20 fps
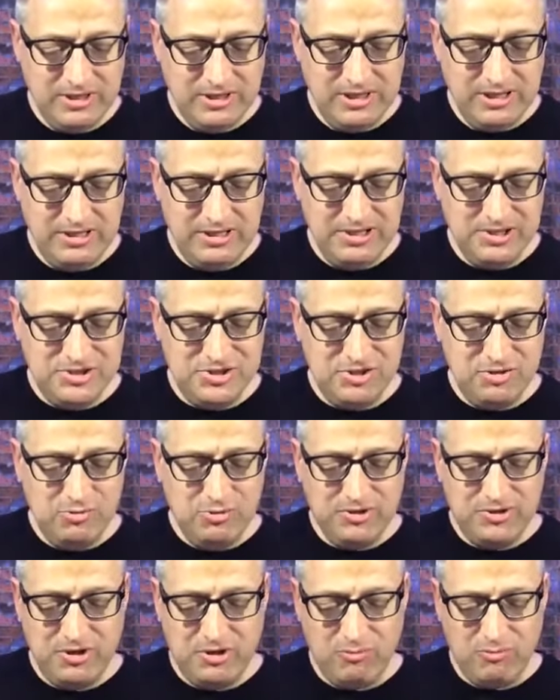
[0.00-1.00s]
an issue
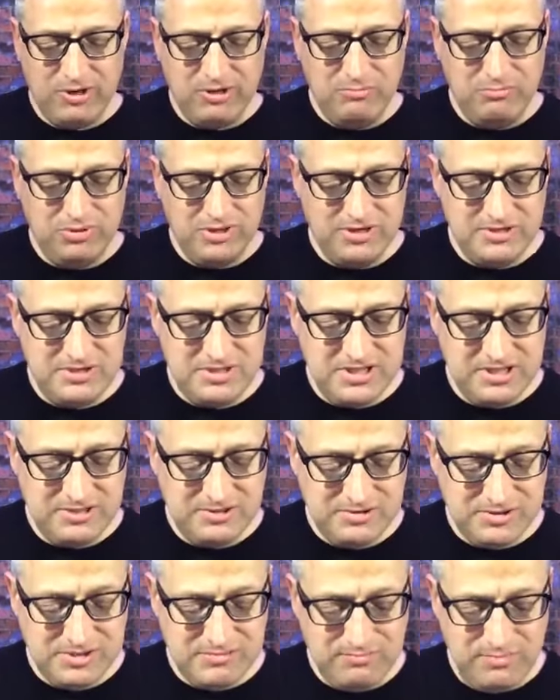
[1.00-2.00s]
with her red blood
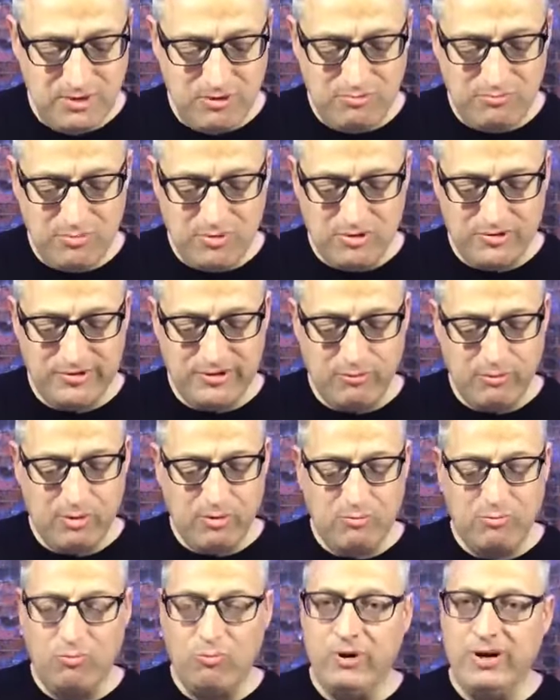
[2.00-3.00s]
cells and bone marrow that we're
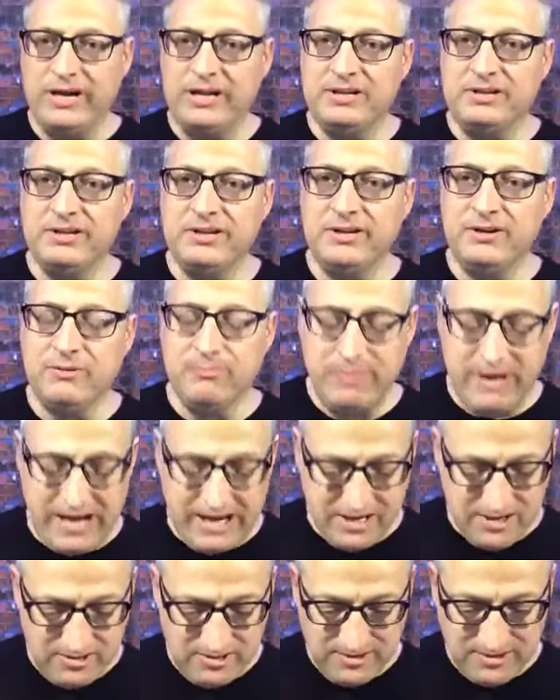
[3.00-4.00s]
waiting to hear
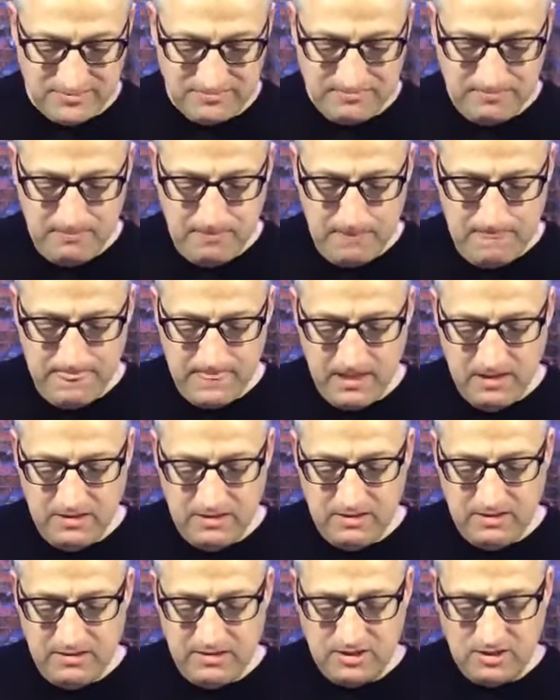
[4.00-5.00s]
back on.
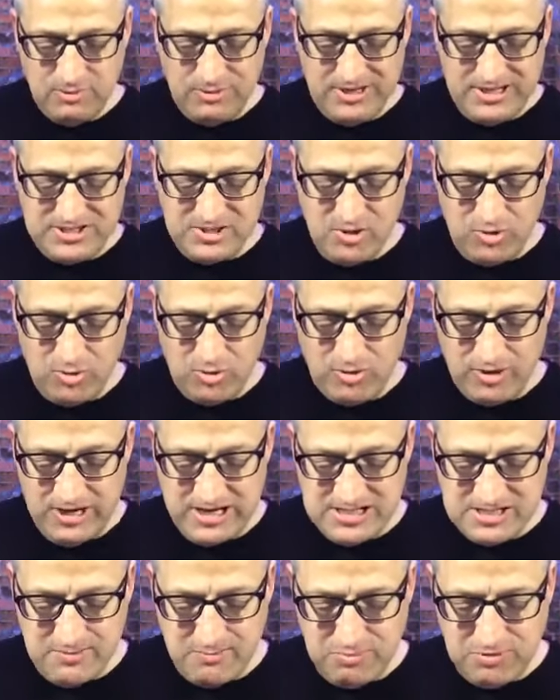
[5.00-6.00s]
Louise Horn
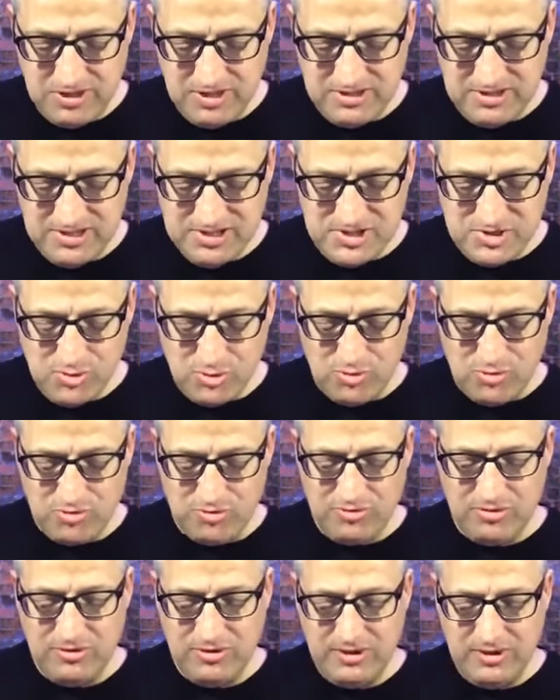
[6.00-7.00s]
has a blood disorder
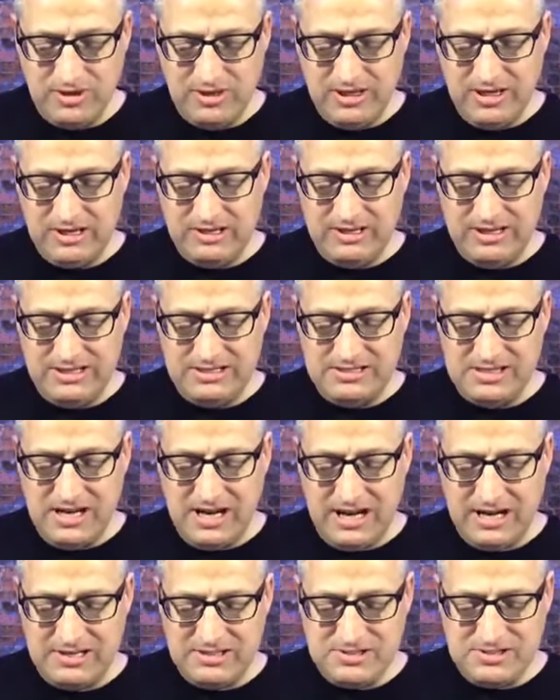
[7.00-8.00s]
and needs
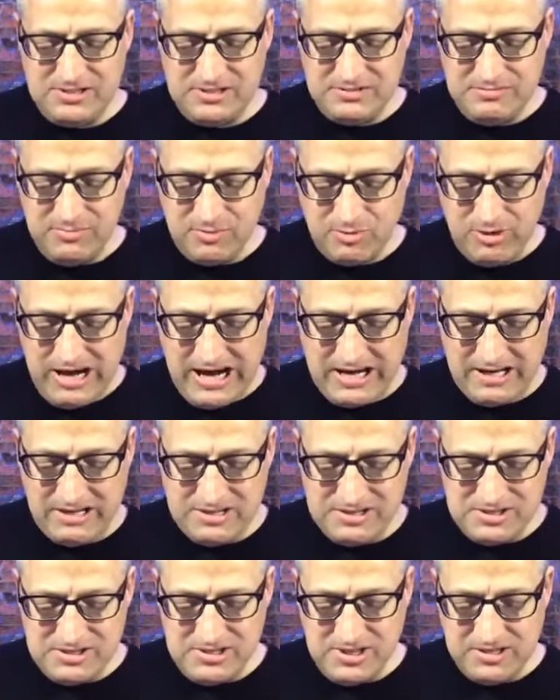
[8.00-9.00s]
God's
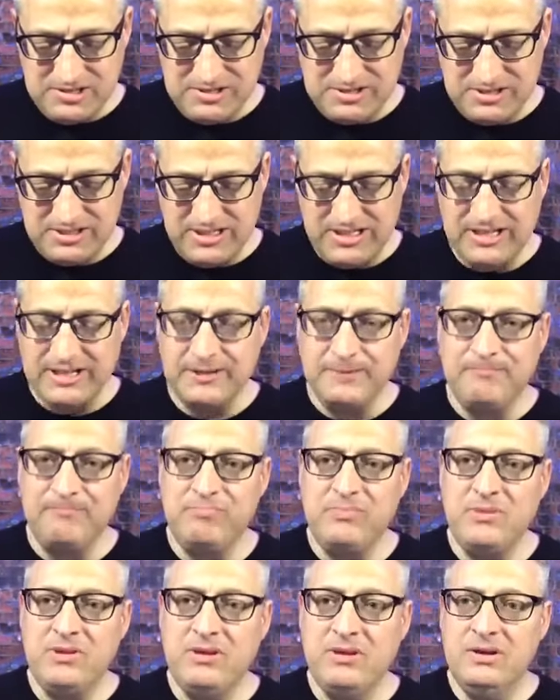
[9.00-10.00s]
miraculous touch today.
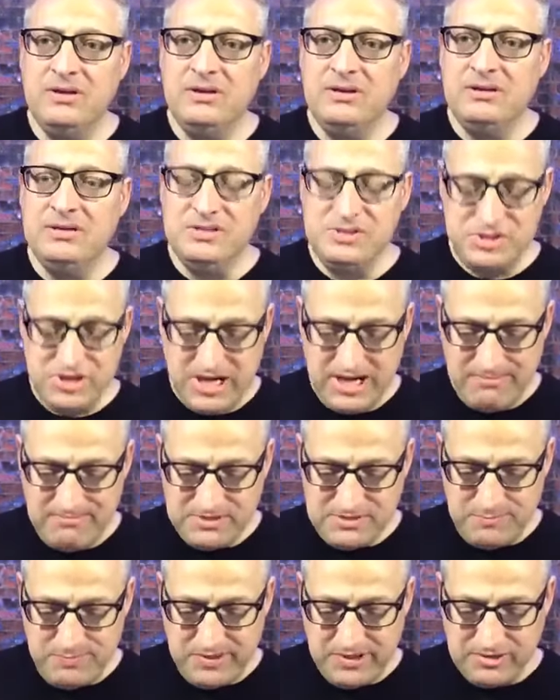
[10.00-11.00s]

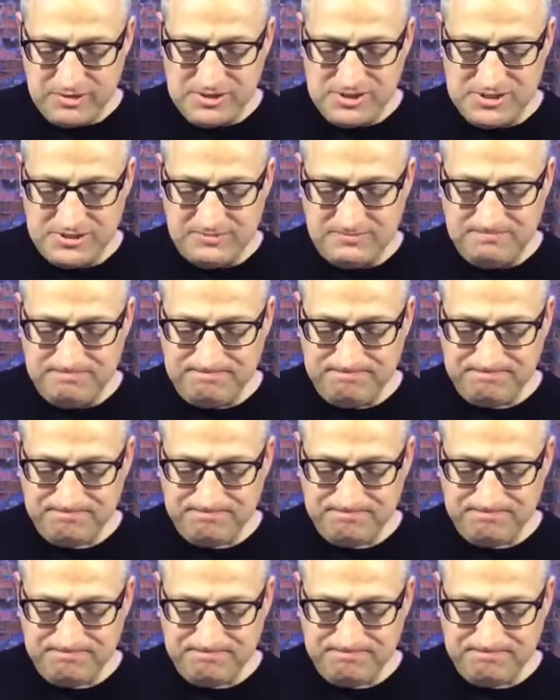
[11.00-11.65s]
James Pearson,